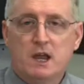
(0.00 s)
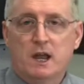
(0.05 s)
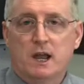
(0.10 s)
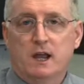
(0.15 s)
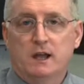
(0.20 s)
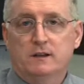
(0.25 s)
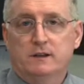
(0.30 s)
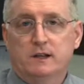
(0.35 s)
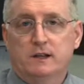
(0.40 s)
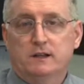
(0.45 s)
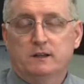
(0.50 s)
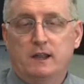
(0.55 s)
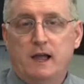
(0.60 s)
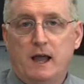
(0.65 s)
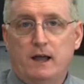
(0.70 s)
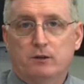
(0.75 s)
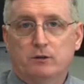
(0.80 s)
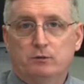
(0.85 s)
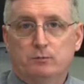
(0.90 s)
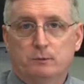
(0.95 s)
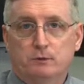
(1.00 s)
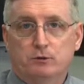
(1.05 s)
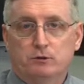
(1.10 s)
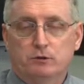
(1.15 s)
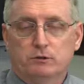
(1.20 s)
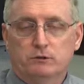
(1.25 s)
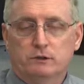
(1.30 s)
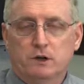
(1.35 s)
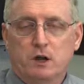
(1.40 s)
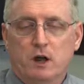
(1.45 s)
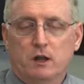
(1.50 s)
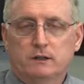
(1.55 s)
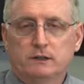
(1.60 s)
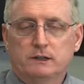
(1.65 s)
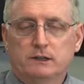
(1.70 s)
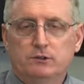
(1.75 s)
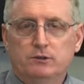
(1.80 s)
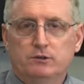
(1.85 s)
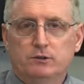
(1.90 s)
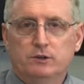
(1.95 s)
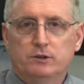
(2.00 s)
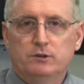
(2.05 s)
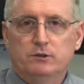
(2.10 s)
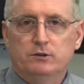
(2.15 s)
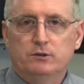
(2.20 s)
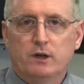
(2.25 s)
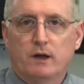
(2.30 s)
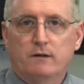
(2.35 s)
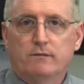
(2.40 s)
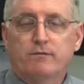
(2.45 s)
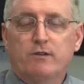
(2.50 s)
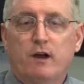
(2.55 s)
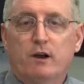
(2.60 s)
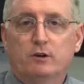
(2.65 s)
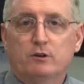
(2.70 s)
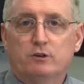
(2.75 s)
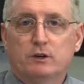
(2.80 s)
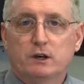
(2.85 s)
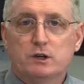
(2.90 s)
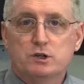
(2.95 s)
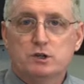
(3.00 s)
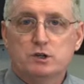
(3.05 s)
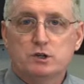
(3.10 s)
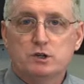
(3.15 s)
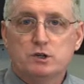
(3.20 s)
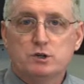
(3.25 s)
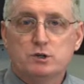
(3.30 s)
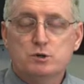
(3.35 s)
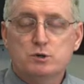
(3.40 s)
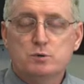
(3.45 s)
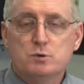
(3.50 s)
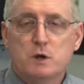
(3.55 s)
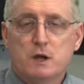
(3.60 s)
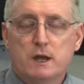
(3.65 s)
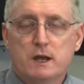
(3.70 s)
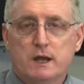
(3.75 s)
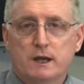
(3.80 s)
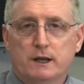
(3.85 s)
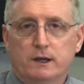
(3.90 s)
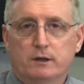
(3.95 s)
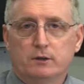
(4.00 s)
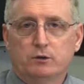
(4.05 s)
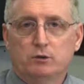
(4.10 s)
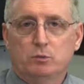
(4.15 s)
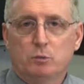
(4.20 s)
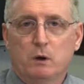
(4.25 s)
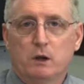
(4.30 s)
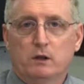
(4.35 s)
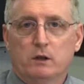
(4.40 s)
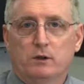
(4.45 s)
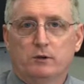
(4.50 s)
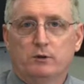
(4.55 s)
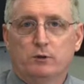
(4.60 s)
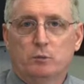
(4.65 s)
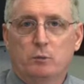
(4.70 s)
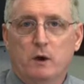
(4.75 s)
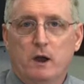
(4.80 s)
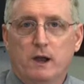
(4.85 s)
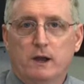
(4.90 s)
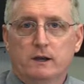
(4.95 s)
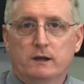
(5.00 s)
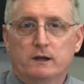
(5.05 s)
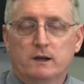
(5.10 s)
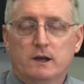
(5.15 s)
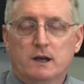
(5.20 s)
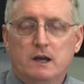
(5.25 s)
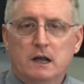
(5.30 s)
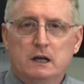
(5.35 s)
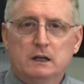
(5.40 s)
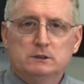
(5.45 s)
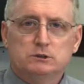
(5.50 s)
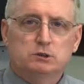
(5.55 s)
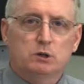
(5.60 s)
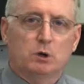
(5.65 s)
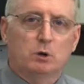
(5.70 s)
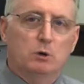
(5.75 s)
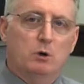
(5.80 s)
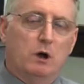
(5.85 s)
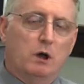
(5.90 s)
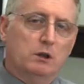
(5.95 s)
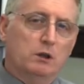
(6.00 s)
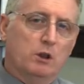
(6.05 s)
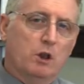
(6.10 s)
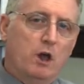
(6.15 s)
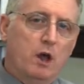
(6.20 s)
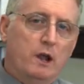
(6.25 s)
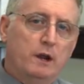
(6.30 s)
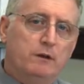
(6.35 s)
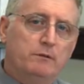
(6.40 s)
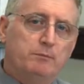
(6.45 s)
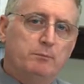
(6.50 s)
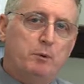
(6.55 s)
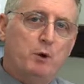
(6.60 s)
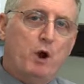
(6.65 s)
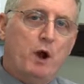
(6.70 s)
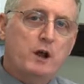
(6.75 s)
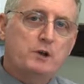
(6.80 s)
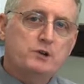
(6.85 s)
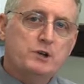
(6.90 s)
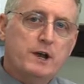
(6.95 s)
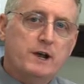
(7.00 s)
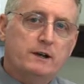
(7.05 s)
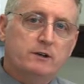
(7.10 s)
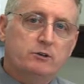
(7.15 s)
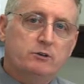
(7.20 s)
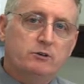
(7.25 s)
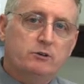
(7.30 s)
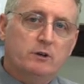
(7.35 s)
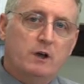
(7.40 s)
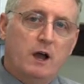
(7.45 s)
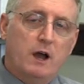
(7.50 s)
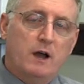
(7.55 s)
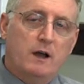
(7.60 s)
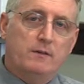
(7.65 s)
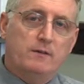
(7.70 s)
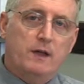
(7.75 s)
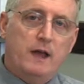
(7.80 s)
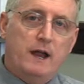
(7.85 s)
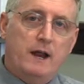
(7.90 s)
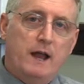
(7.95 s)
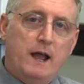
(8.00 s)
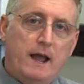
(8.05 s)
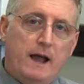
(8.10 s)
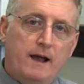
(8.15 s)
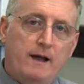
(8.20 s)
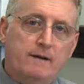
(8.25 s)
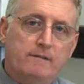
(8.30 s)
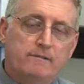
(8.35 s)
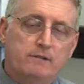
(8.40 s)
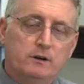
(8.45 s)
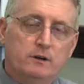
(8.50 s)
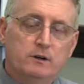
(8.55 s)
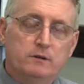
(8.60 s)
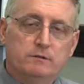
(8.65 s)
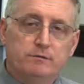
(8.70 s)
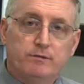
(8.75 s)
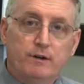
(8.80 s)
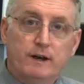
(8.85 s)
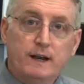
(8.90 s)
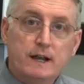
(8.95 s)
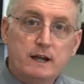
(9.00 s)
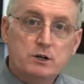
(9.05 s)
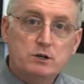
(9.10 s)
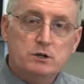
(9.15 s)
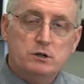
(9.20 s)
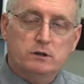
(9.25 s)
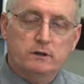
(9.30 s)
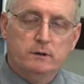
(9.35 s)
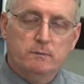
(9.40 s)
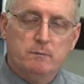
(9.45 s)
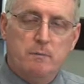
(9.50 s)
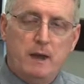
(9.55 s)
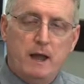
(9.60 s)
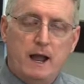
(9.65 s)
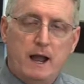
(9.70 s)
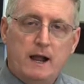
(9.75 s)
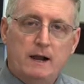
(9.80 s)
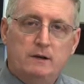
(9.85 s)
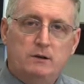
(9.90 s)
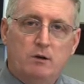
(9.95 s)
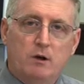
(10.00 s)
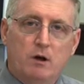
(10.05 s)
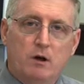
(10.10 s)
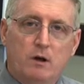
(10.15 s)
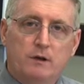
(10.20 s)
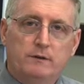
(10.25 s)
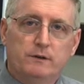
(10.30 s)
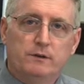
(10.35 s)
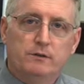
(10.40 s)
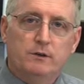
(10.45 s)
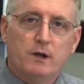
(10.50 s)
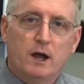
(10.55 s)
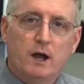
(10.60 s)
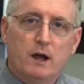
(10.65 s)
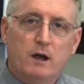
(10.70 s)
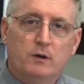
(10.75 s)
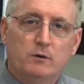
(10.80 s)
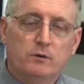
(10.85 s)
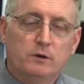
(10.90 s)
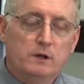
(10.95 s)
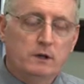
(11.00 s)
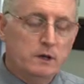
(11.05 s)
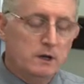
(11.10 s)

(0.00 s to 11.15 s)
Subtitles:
And then last, but certainly not least, is Fire Station 2 is well underway. So a lot of projects that have a financial impact on the town.